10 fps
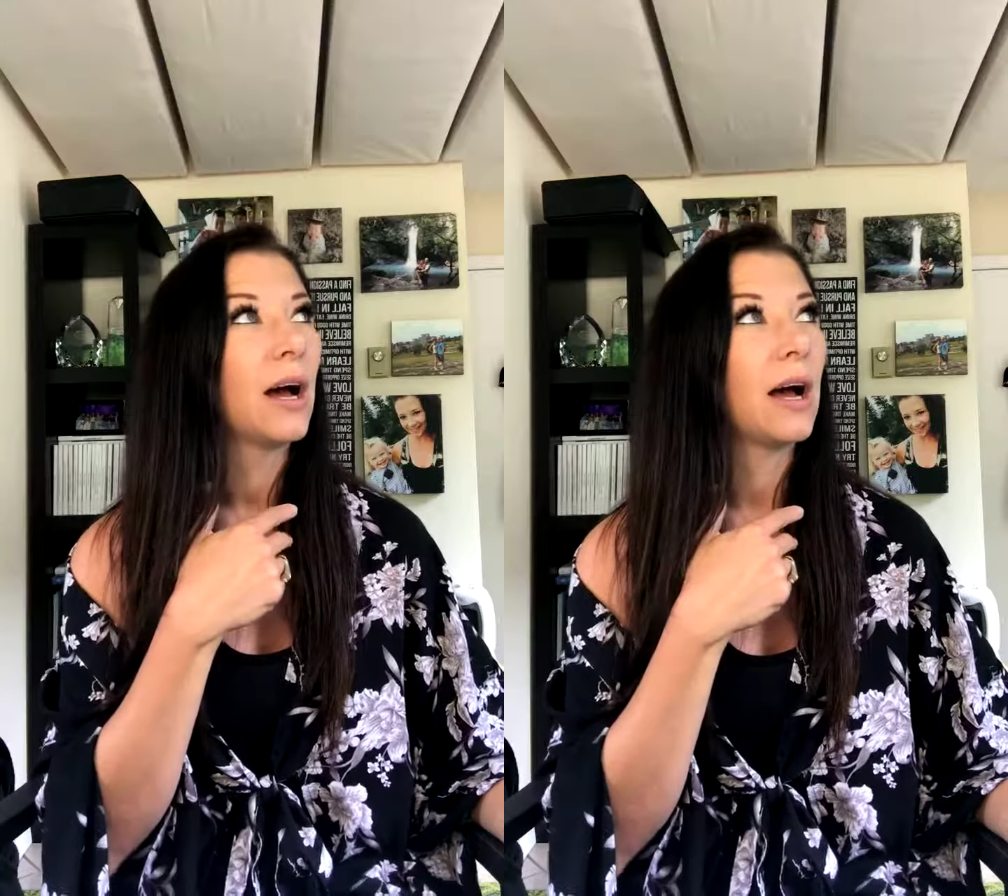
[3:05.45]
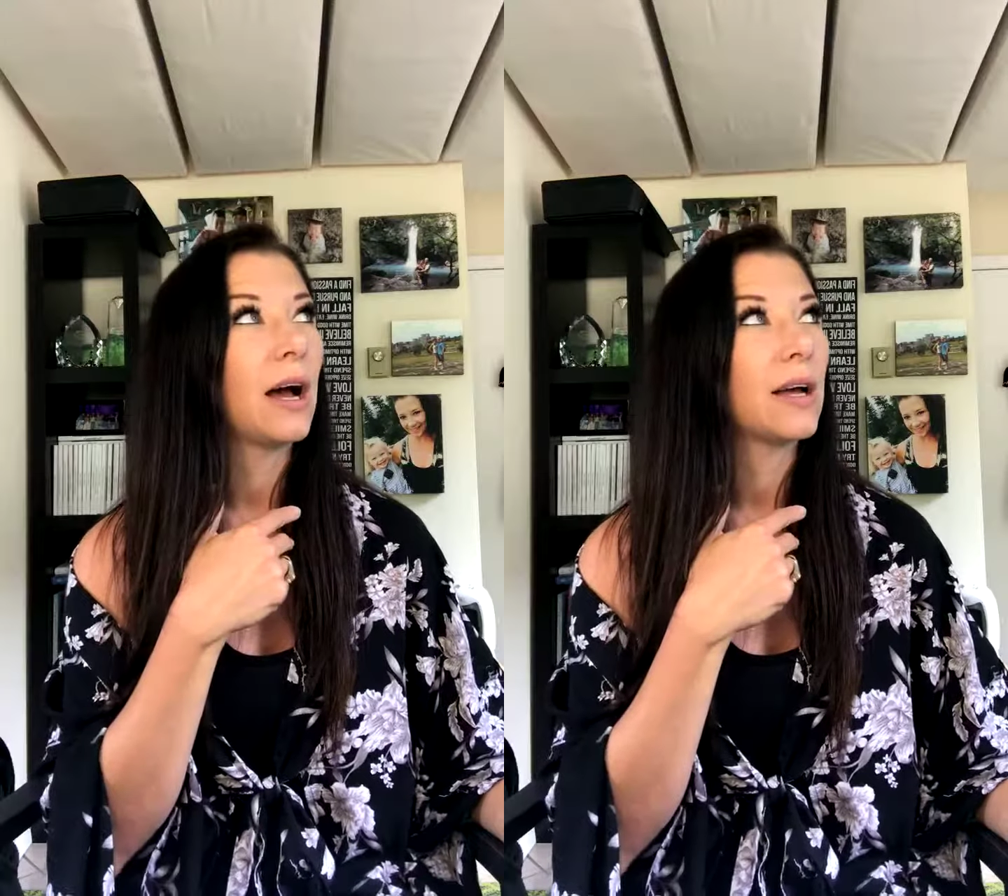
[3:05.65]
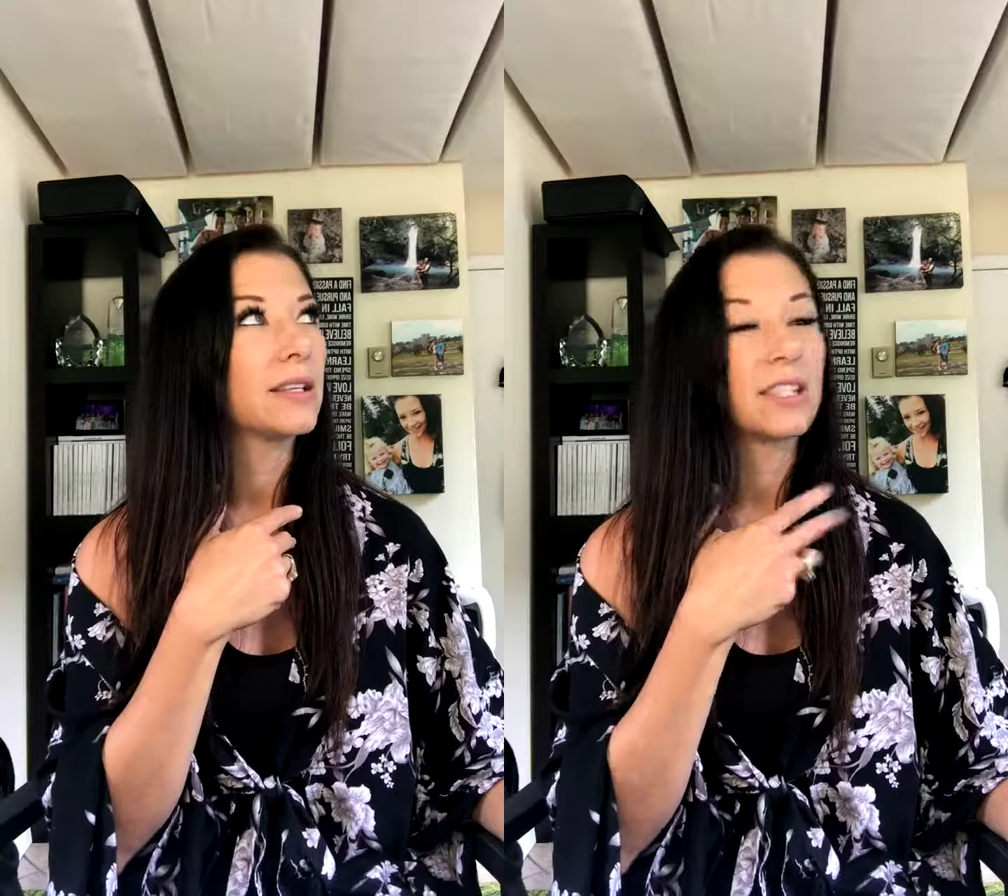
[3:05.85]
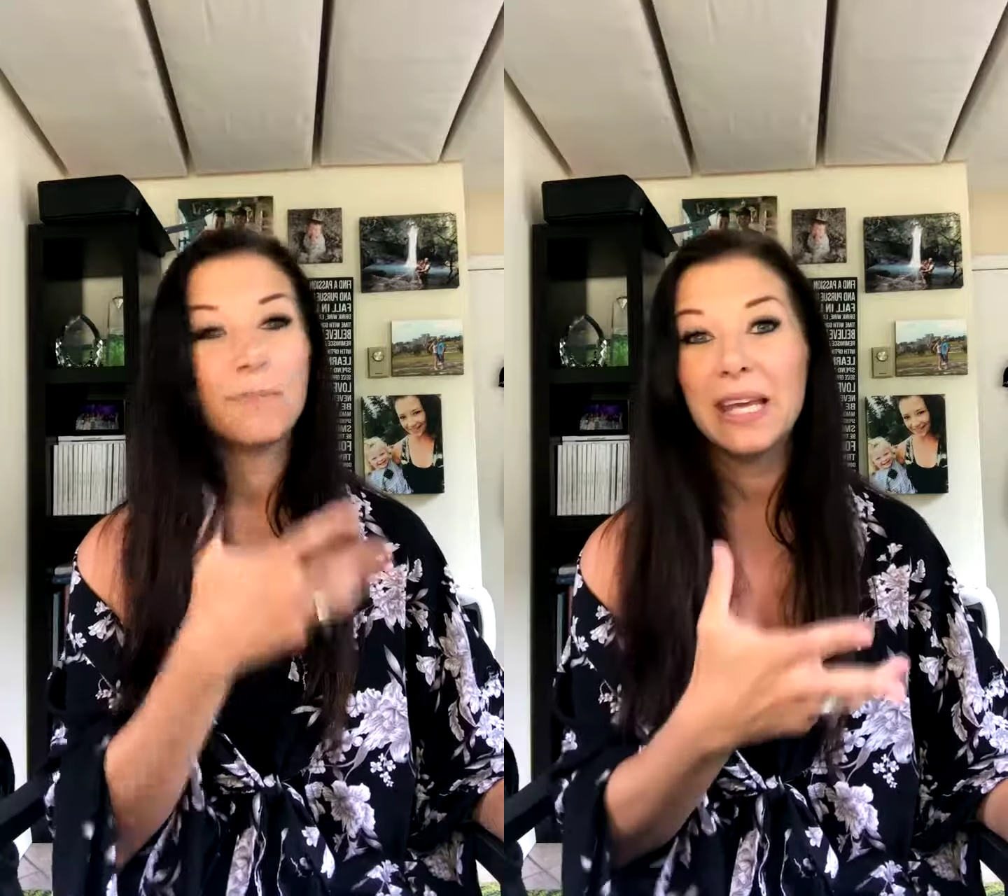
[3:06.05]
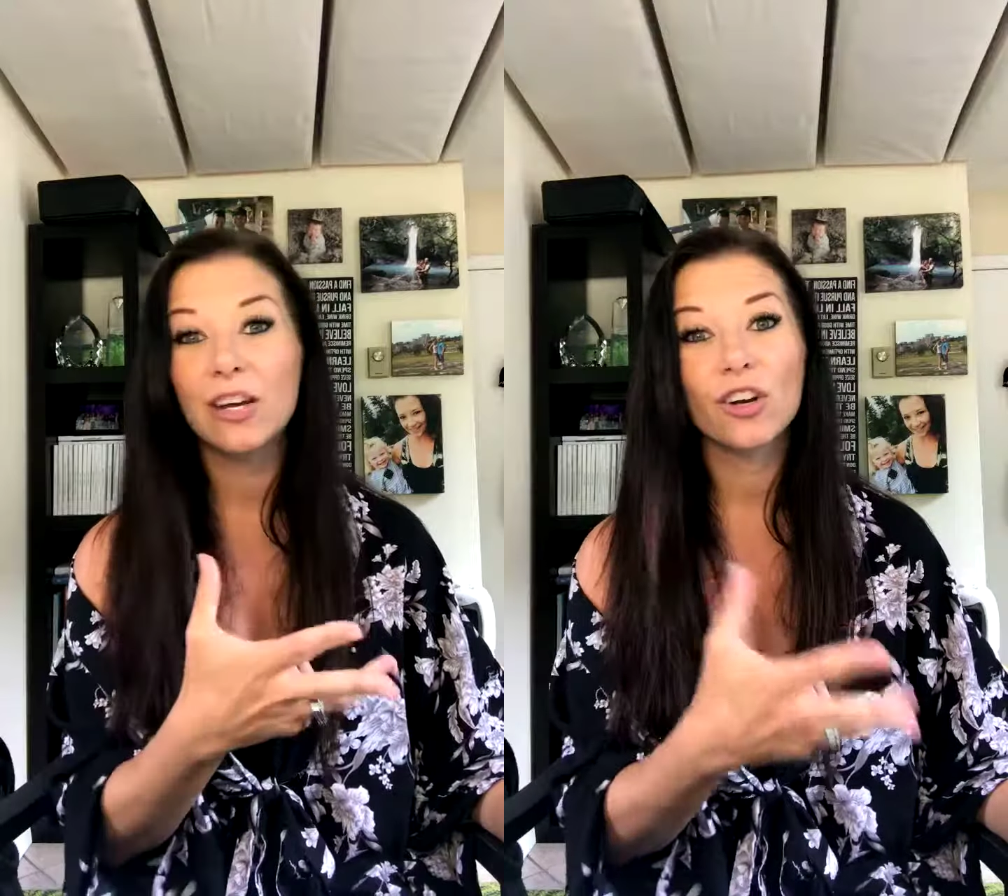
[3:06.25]
uh,
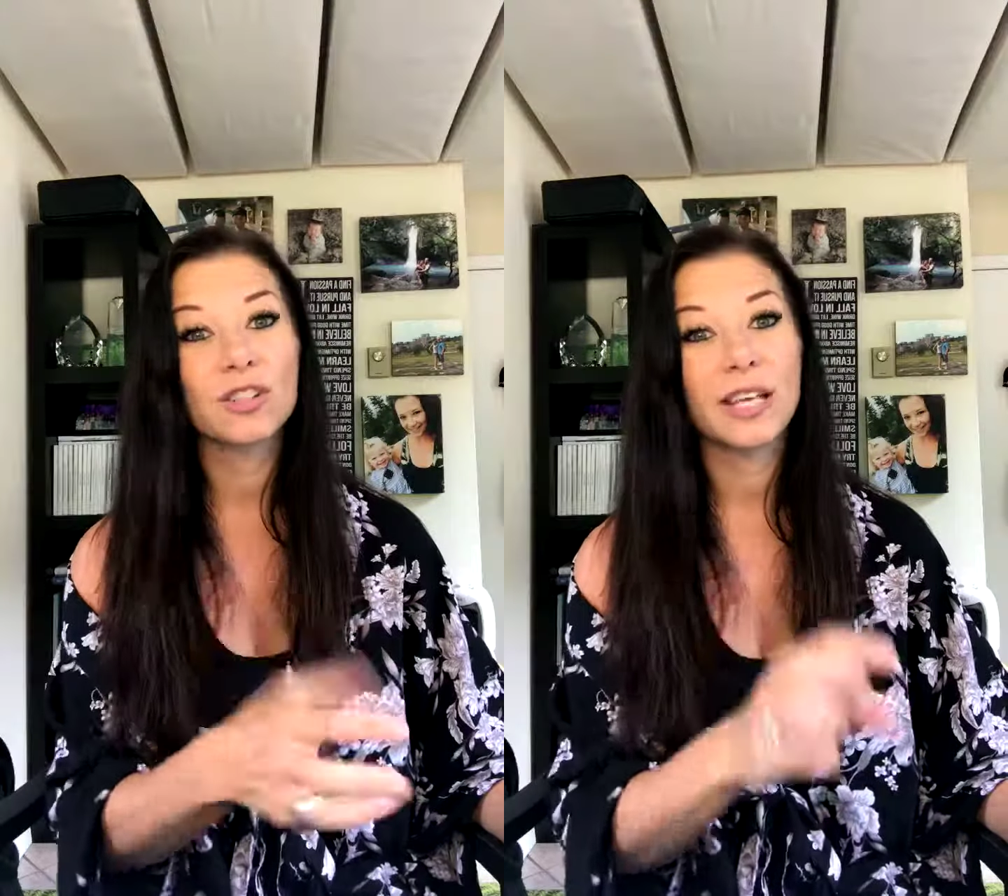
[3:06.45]
speakers.